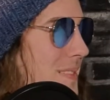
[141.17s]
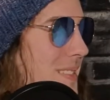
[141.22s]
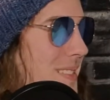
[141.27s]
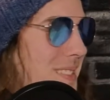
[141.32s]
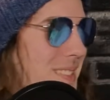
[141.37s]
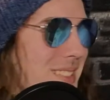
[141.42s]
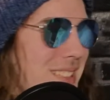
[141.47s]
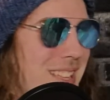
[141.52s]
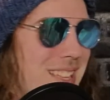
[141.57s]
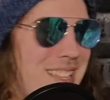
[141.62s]

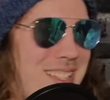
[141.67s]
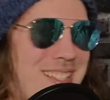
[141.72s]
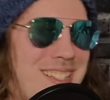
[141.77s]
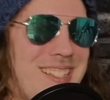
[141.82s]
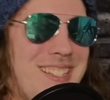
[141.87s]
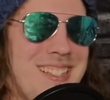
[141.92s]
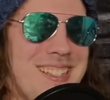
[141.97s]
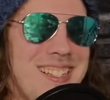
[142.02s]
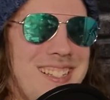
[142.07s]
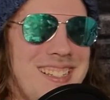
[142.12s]

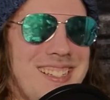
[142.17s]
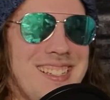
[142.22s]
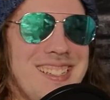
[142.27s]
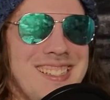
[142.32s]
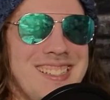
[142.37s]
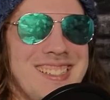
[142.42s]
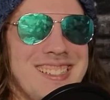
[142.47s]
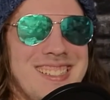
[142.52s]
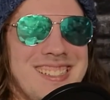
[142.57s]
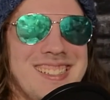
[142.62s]

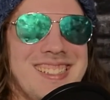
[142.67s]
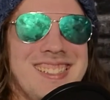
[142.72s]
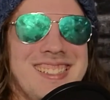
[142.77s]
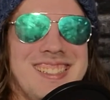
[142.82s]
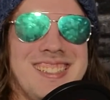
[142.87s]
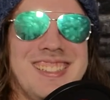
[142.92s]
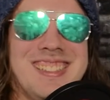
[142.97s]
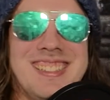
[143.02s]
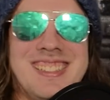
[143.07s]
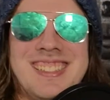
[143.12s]

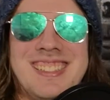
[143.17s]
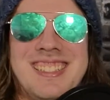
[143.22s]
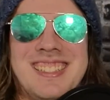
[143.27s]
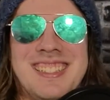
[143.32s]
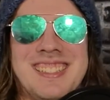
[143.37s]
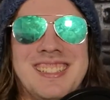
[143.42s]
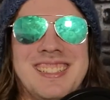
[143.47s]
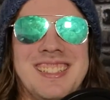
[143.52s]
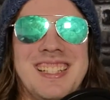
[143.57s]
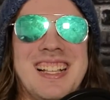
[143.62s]

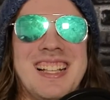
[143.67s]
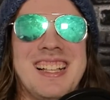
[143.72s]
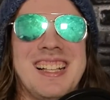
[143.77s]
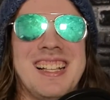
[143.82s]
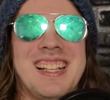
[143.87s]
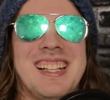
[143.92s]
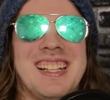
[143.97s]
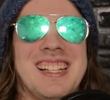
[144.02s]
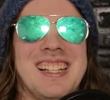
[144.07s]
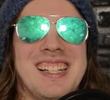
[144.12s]

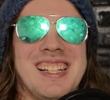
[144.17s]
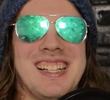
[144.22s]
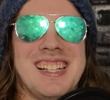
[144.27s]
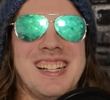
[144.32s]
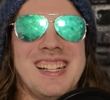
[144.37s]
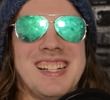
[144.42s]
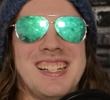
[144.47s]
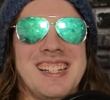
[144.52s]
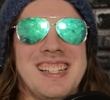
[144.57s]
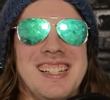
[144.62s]

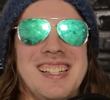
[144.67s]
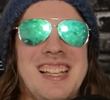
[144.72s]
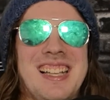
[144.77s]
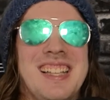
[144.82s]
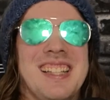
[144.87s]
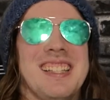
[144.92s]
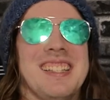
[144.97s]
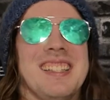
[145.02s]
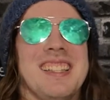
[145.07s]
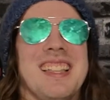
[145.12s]

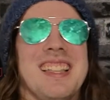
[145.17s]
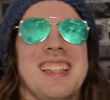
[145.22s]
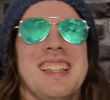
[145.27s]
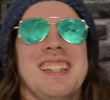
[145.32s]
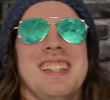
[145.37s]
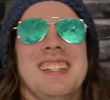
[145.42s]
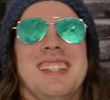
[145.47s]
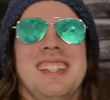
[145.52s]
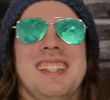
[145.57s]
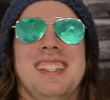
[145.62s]

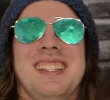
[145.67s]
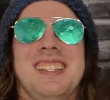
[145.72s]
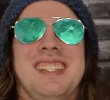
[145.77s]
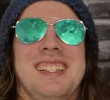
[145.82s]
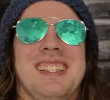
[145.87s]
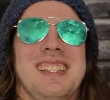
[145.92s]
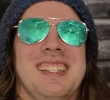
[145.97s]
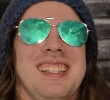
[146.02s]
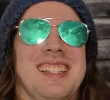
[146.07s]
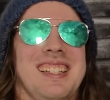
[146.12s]

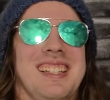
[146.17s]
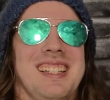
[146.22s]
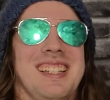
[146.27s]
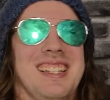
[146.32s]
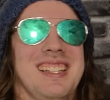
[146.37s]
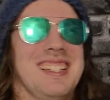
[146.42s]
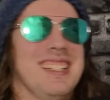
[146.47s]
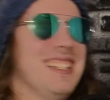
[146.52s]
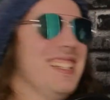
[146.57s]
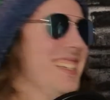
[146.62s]

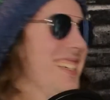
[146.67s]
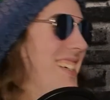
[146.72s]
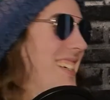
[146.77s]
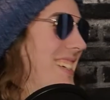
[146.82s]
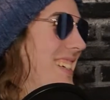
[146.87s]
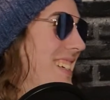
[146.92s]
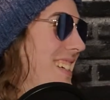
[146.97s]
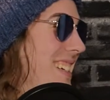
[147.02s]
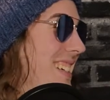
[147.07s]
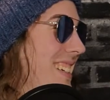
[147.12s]

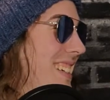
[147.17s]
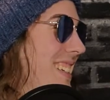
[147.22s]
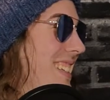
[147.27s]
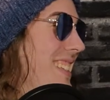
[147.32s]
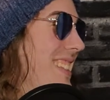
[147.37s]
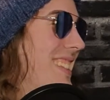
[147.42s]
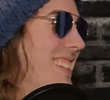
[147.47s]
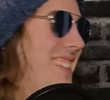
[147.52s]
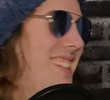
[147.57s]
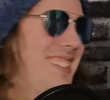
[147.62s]

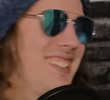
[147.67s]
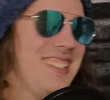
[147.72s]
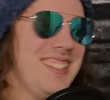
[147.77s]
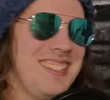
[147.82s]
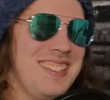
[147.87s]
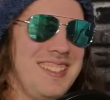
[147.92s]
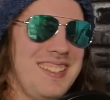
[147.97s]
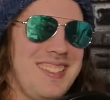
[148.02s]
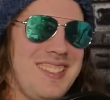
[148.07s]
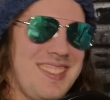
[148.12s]

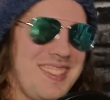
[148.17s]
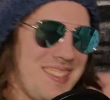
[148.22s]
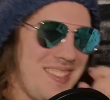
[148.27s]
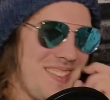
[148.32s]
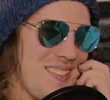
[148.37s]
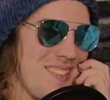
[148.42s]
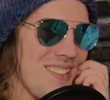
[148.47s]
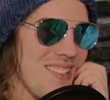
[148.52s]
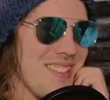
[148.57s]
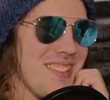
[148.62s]

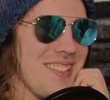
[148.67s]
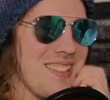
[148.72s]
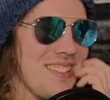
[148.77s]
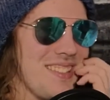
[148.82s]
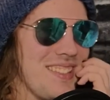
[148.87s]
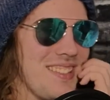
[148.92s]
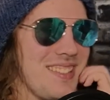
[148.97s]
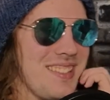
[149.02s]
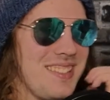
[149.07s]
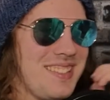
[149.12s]
(silent)